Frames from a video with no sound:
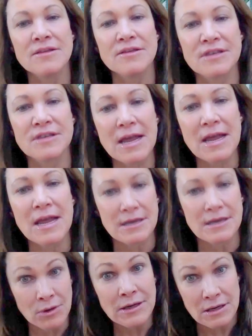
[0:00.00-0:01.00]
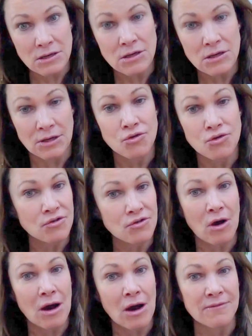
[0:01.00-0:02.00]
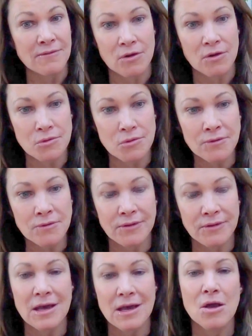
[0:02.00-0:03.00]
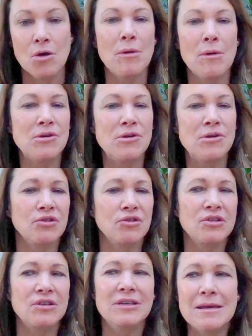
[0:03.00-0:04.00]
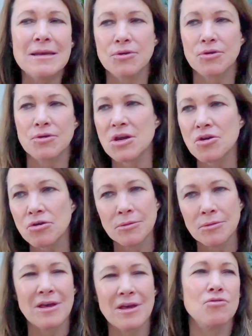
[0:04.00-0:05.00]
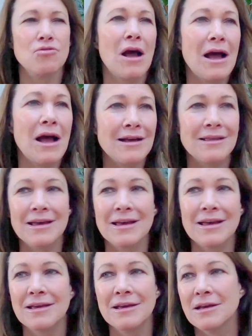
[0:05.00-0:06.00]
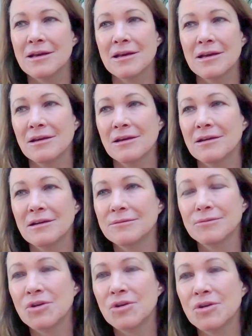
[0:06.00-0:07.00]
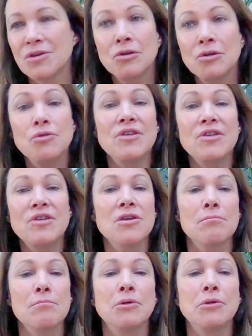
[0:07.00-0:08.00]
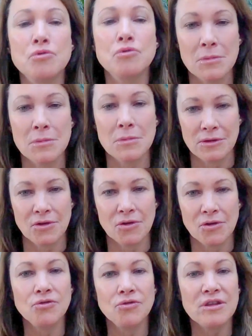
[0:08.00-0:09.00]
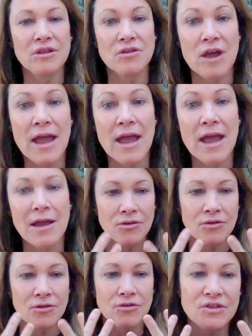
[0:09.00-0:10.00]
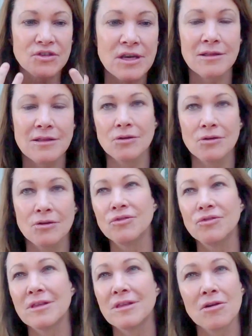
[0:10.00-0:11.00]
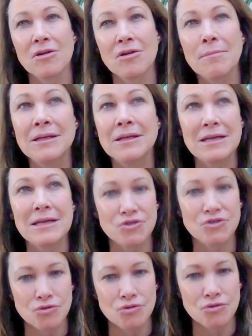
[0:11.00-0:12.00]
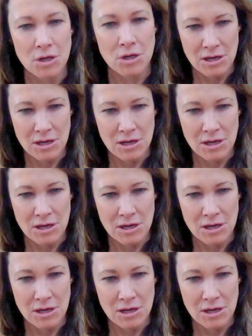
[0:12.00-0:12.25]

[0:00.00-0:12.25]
this state. And really, like you described it very beautifully, women don't sleep, they're irritable, they cry, they're losing their bloom, they're losing their hair, their skin, they're losing their ability to